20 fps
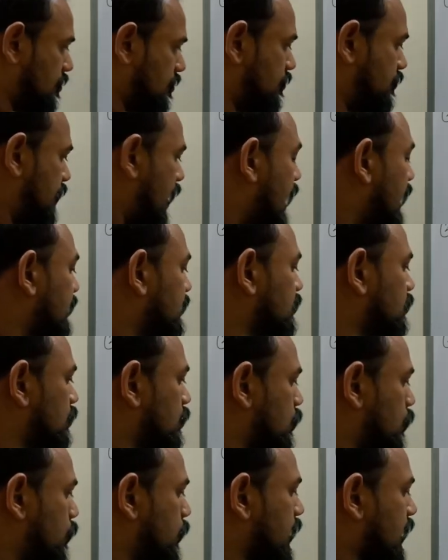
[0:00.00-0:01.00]

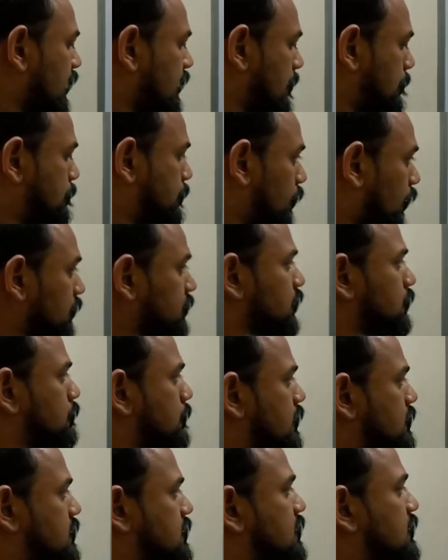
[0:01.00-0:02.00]
then we can
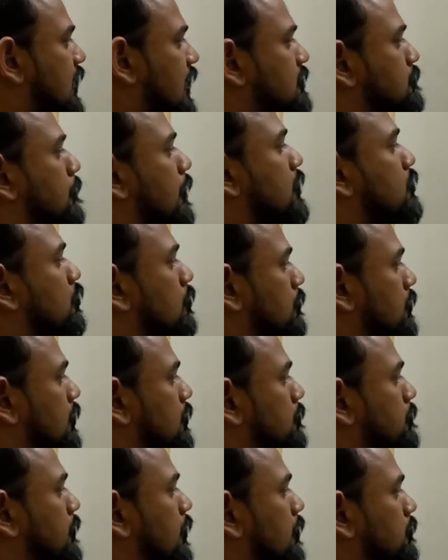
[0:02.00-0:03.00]
approximate that
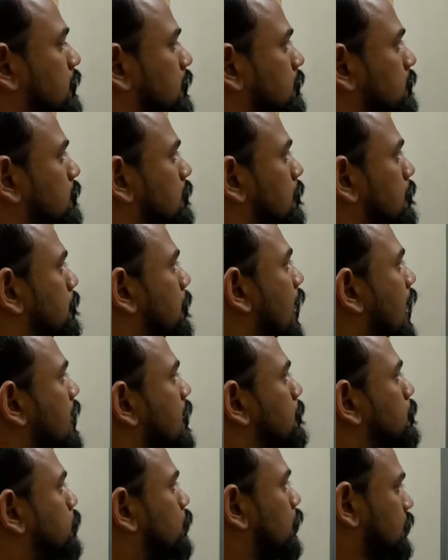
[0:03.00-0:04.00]
binomial problem by
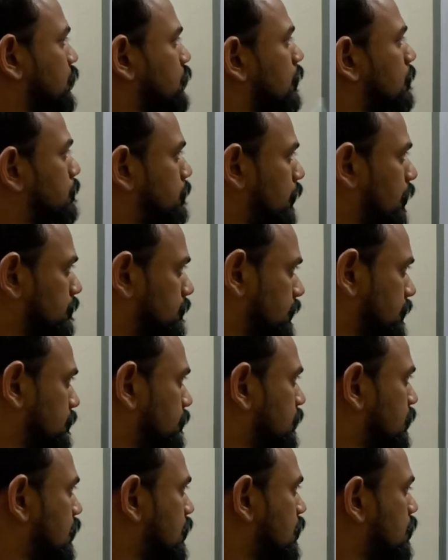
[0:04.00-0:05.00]
a Poisson
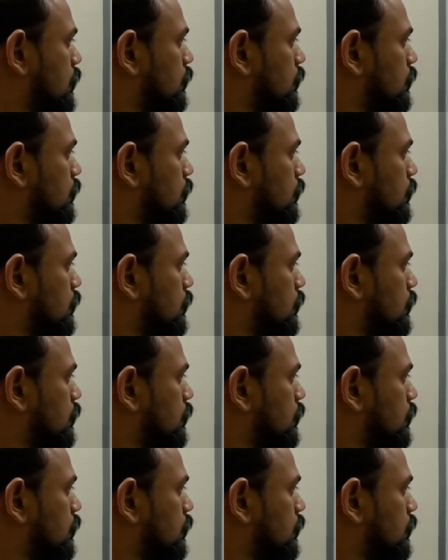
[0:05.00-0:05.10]
problem,